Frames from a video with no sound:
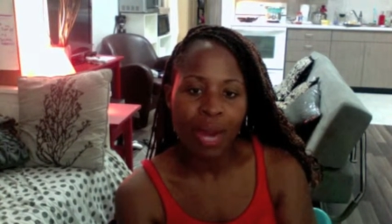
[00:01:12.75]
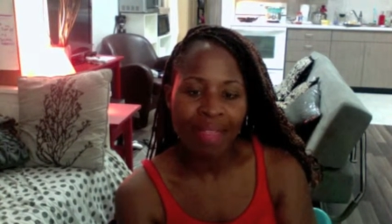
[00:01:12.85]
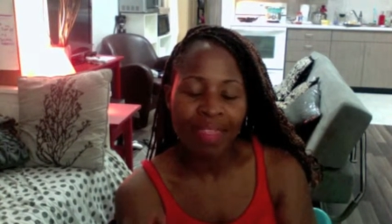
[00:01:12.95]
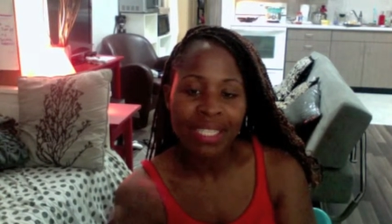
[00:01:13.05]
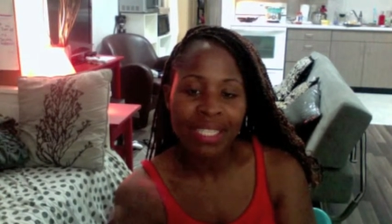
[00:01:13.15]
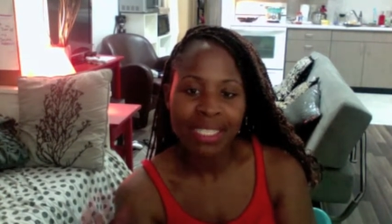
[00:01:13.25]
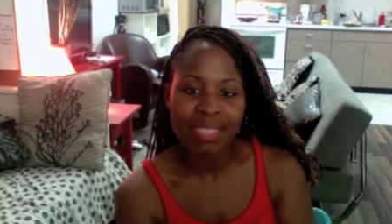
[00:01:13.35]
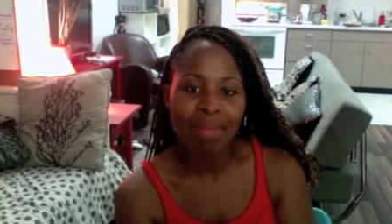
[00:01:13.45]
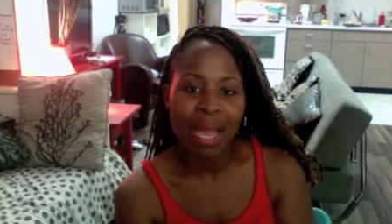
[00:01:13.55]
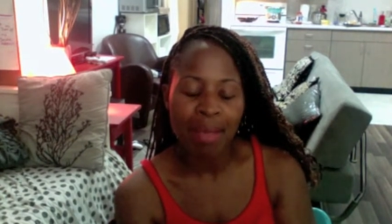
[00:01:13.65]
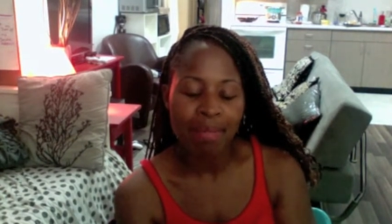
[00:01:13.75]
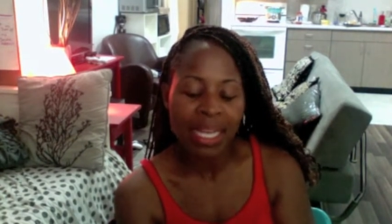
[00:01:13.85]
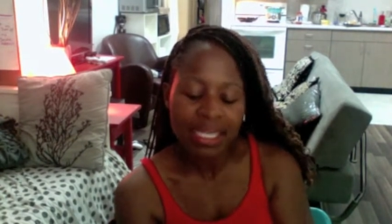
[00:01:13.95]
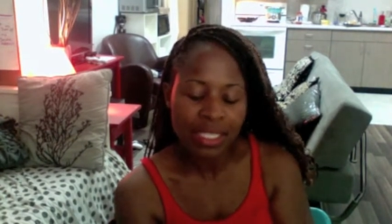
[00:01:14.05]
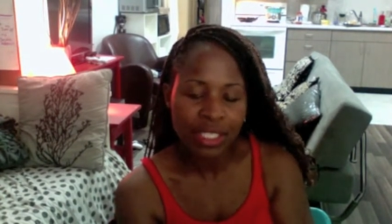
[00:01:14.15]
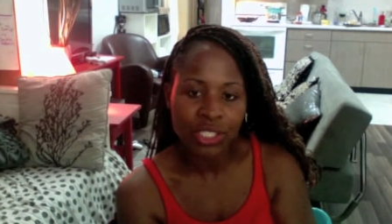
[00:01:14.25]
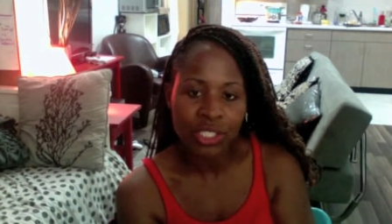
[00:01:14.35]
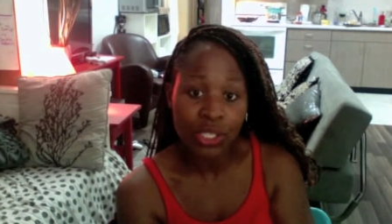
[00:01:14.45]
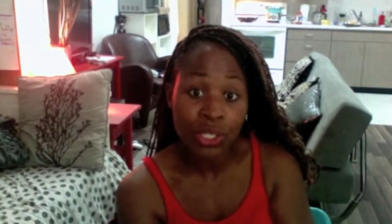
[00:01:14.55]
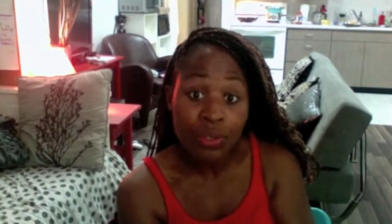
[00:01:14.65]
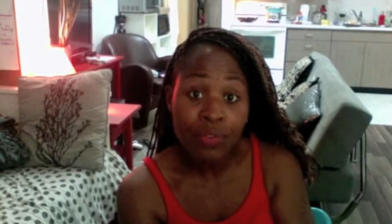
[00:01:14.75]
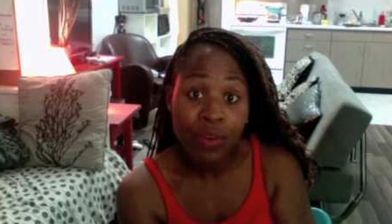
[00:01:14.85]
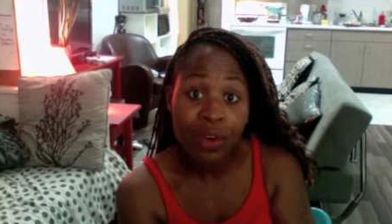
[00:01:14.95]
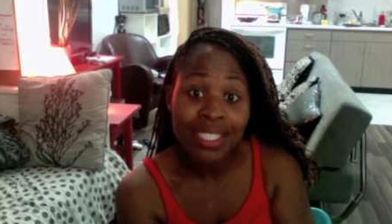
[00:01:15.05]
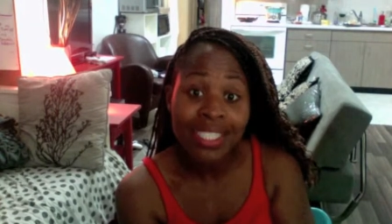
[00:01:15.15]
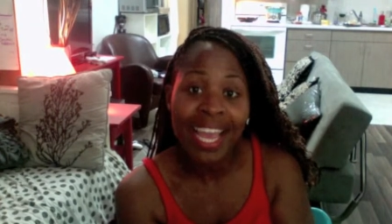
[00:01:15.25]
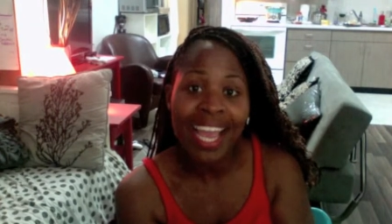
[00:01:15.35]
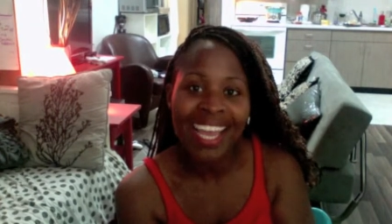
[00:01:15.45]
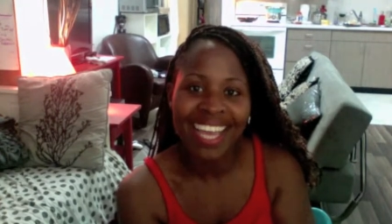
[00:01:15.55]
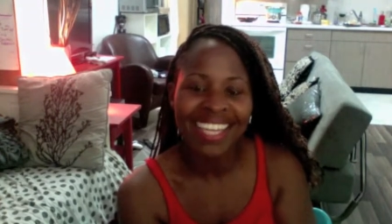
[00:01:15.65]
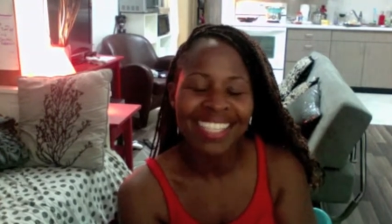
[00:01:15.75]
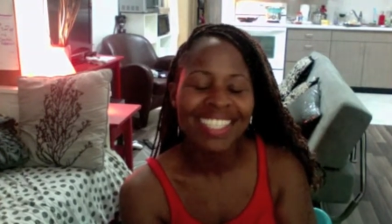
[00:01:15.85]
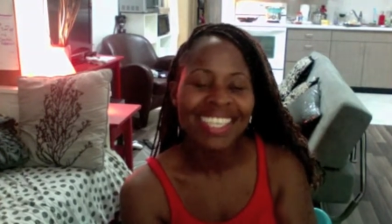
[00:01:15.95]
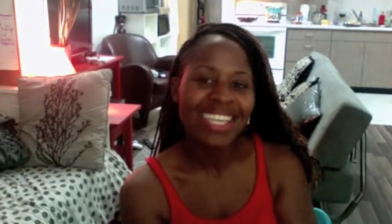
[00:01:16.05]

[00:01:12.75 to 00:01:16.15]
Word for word: and this is my message to you for today, is